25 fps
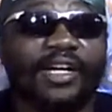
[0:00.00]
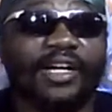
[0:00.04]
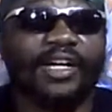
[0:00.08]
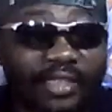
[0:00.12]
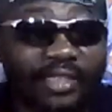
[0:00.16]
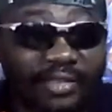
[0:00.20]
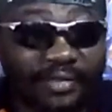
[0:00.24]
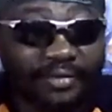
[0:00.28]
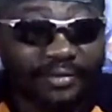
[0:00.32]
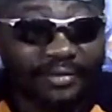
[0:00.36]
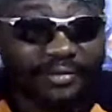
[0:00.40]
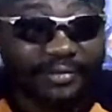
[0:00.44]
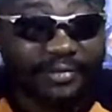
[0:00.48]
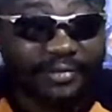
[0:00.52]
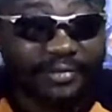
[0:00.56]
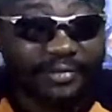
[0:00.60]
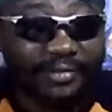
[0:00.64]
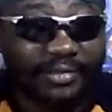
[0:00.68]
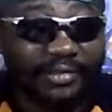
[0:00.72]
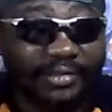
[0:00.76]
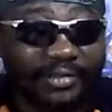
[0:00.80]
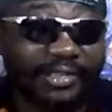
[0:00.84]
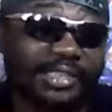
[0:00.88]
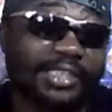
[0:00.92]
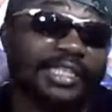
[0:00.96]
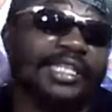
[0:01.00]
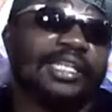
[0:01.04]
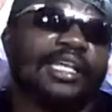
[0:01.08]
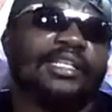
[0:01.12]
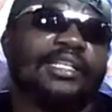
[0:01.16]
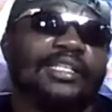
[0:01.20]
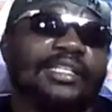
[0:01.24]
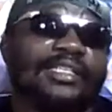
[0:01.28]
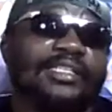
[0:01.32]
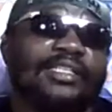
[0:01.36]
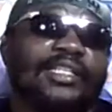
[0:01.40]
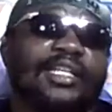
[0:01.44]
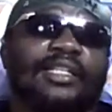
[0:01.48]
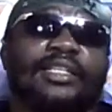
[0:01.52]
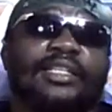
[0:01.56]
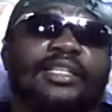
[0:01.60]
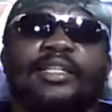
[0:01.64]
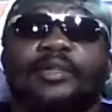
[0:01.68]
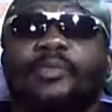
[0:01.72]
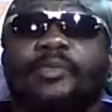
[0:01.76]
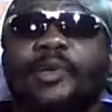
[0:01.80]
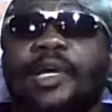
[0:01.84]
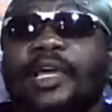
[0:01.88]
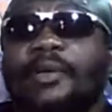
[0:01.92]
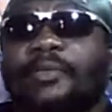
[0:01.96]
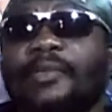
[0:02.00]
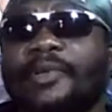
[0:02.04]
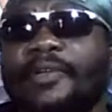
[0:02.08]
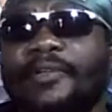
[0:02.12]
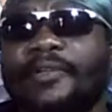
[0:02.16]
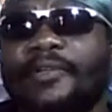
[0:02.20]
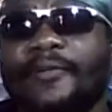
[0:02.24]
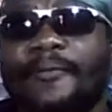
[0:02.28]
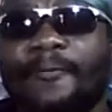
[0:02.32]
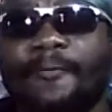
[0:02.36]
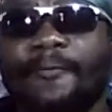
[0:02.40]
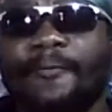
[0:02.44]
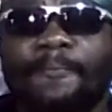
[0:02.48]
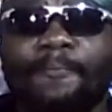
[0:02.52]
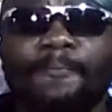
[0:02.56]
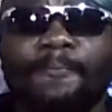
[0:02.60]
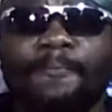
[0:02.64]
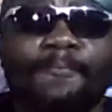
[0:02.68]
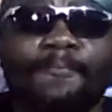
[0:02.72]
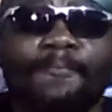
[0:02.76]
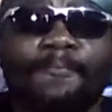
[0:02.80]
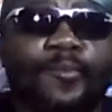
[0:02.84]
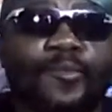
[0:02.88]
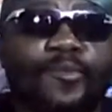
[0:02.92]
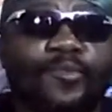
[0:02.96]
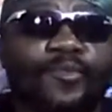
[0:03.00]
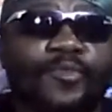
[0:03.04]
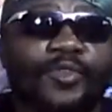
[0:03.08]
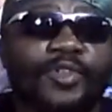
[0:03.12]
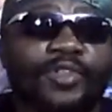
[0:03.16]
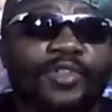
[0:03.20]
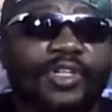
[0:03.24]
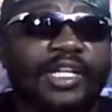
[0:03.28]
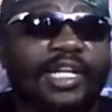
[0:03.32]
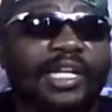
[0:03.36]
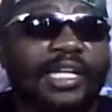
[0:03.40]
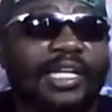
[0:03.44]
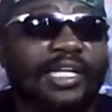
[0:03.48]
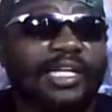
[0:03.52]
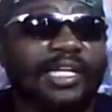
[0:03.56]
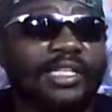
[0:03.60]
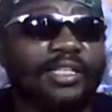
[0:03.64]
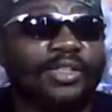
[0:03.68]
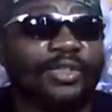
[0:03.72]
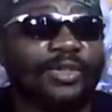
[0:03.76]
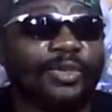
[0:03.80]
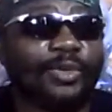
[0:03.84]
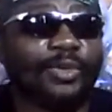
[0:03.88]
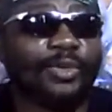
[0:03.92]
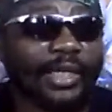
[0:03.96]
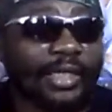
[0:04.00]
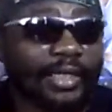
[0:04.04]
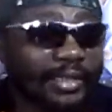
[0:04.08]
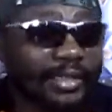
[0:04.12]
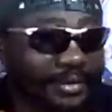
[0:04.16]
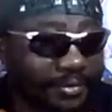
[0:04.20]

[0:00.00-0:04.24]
of a God that is not in the Bible. So that